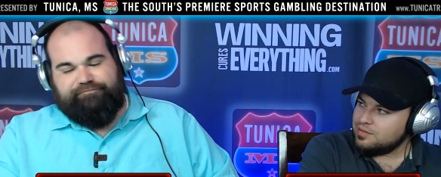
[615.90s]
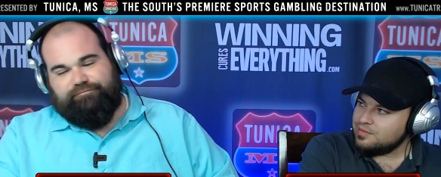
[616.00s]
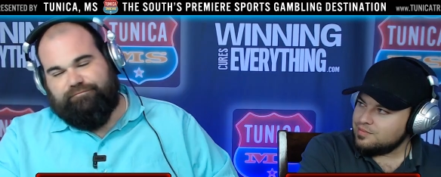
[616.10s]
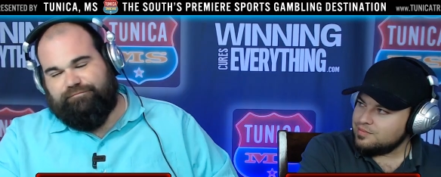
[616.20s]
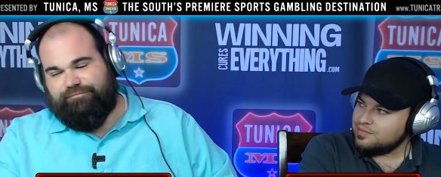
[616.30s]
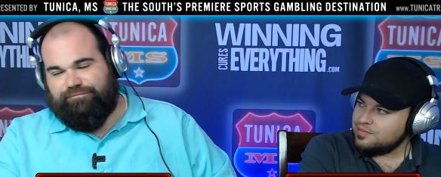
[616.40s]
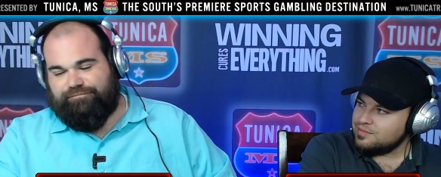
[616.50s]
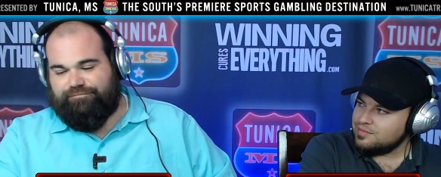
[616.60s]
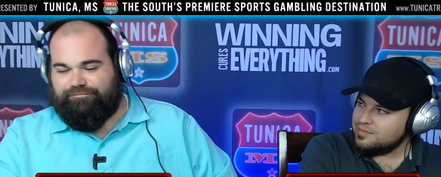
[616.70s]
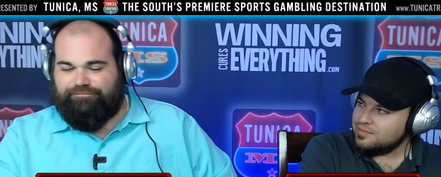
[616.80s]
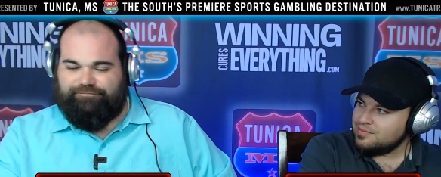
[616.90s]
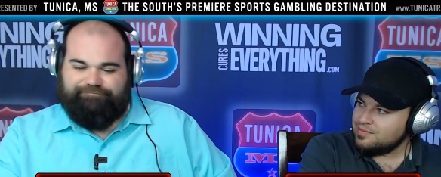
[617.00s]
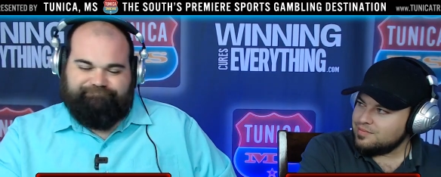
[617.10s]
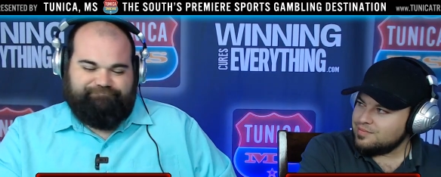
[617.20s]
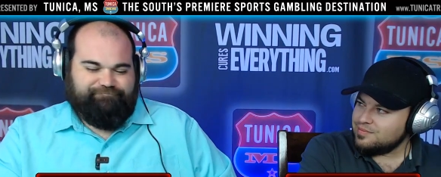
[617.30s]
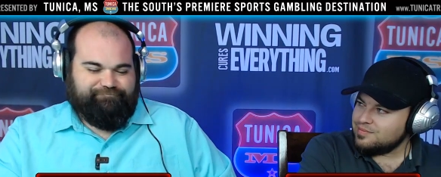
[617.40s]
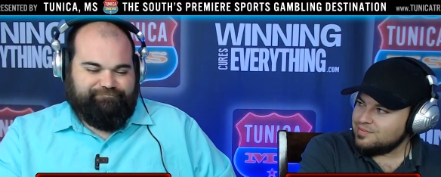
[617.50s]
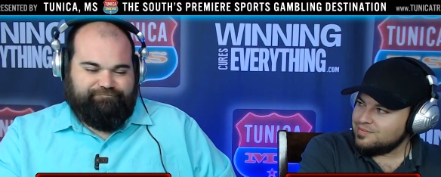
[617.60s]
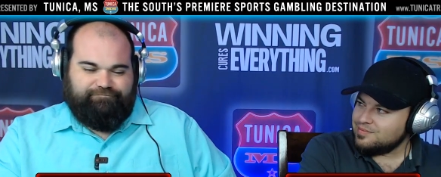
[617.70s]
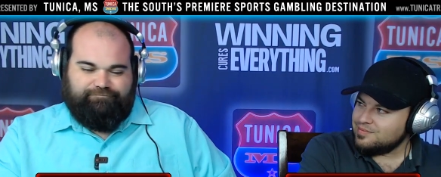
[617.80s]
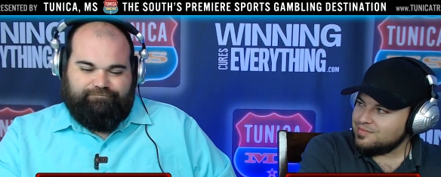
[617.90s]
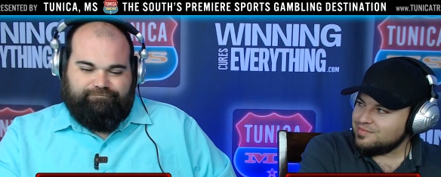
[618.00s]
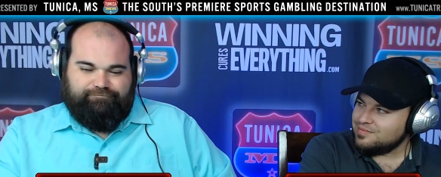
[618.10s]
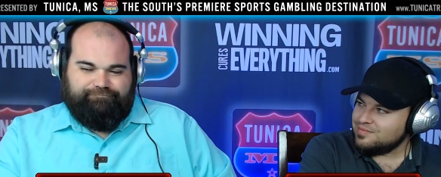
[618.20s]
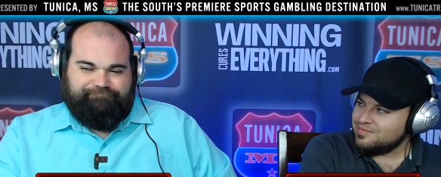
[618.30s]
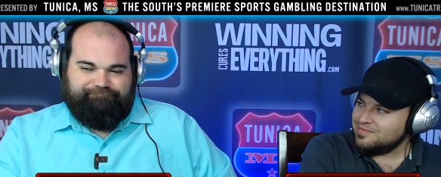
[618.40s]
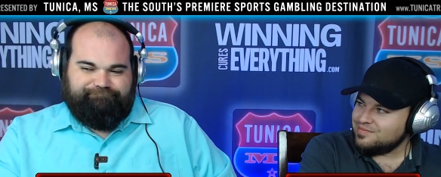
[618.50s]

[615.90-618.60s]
Nothing is said.